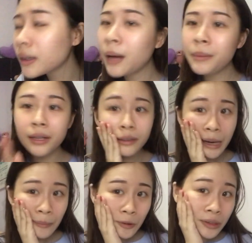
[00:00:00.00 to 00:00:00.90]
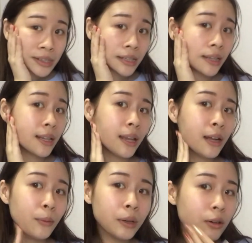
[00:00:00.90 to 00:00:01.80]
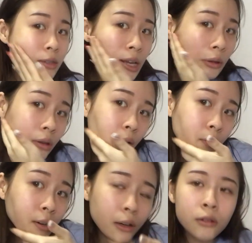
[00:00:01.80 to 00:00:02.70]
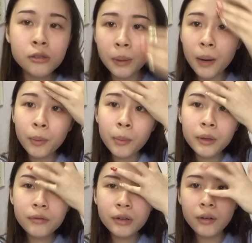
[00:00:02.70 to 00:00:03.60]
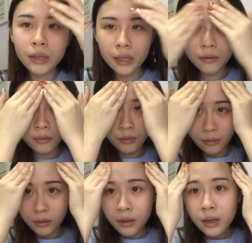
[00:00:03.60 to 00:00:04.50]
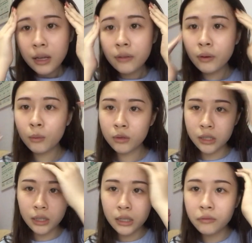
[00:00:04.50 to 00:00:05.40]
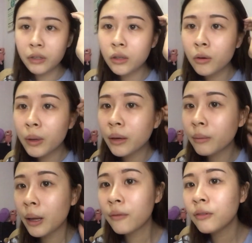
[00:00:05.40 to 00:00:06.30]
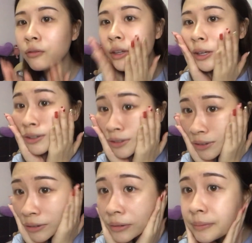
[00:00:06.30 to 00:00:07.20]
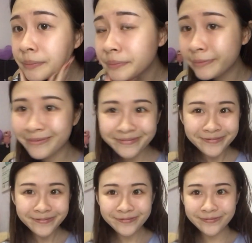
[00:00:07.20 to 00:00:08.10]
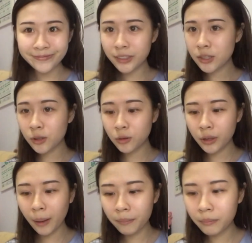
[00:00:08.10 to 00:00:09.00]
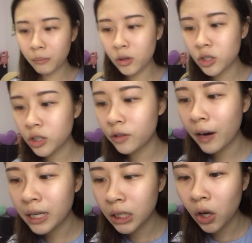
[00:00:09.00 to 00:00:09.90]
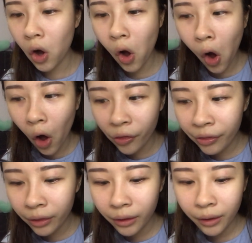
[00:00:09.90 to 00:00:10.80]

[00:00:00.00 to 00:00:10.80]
I mean, I'm only saying that now because I don't have wrinkles, but I probably regret it if I'm watching this video when I'm like 50 years old. So yeah, moisturizer on.